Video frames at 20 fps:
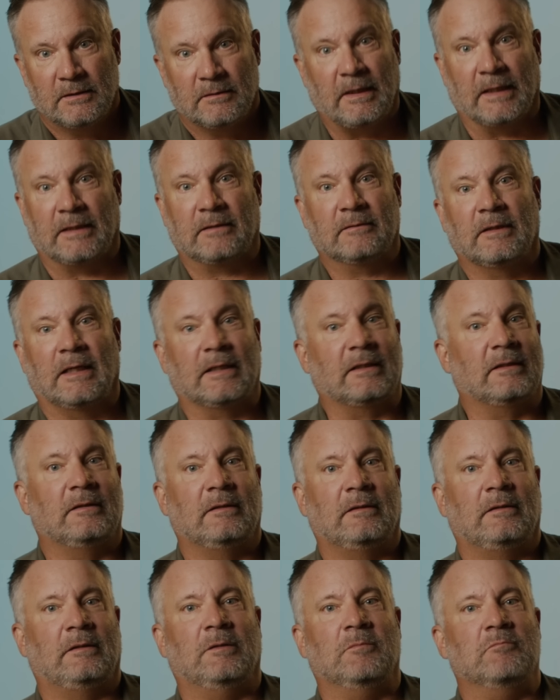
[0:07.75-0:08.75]
Like
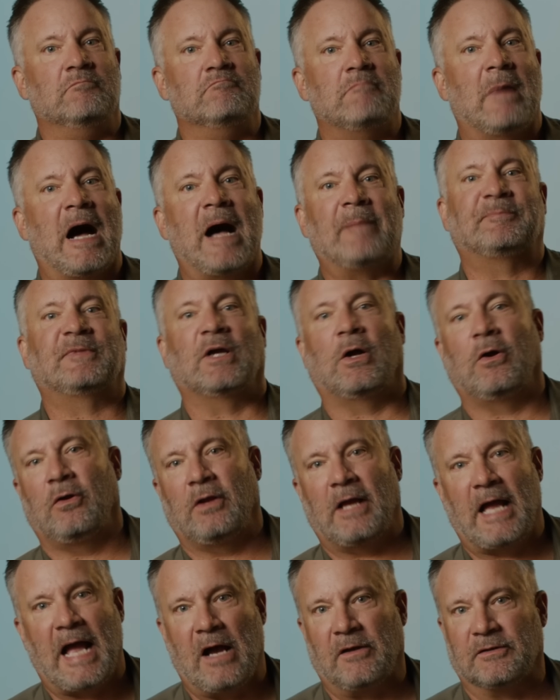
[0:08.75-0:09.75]
you mopped the
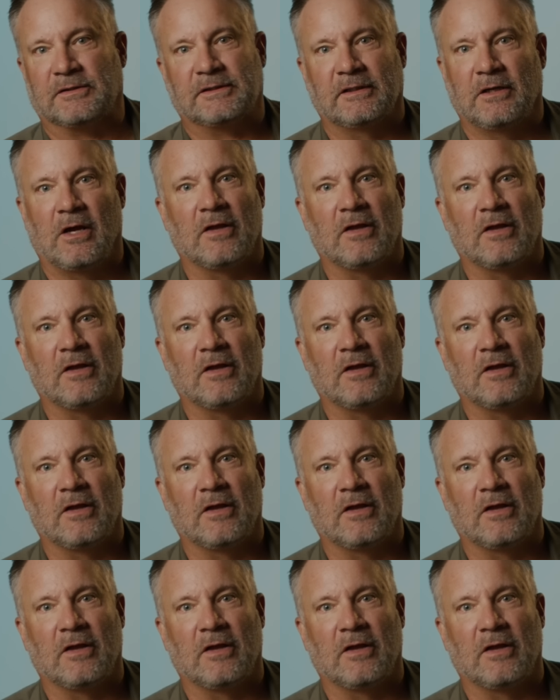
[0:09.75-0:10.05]
whole house,